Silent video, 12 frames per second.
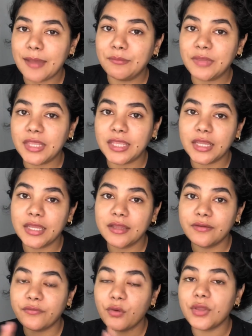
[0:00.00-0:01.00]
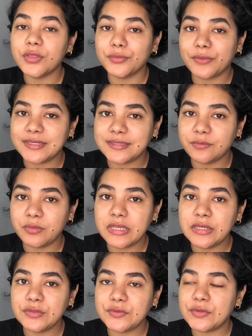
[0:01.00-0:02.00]
me for the
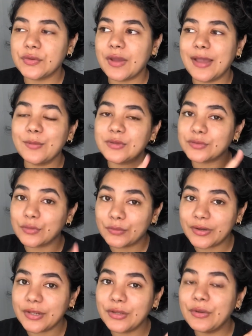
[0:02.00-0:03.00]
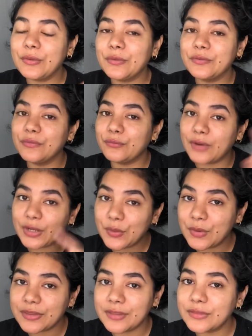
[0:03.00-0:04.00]
recipe, so I was already
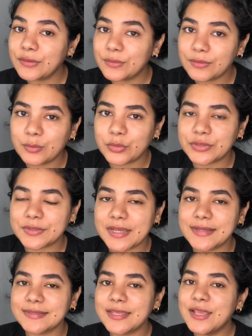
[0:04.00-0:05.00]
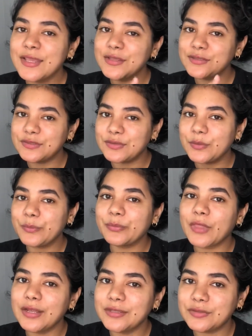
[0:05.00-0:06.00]
recording the whole process, so
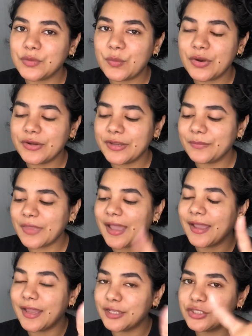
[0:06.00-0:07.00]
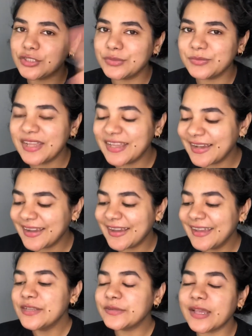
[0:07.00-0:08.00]
don't worry, I got you.
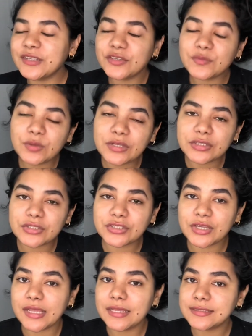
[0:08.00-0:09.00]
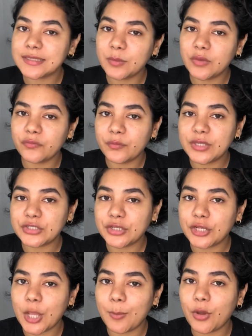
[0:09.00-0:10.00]
So I just wanted to share some information
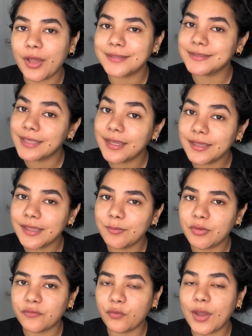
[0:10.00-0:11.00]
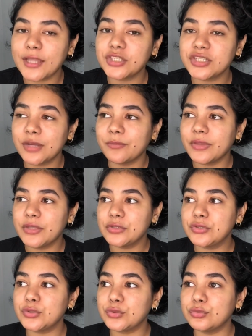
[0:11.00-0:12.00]
about acai before I jump
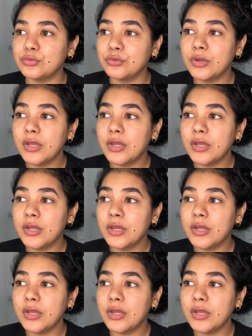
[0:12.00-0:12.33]
into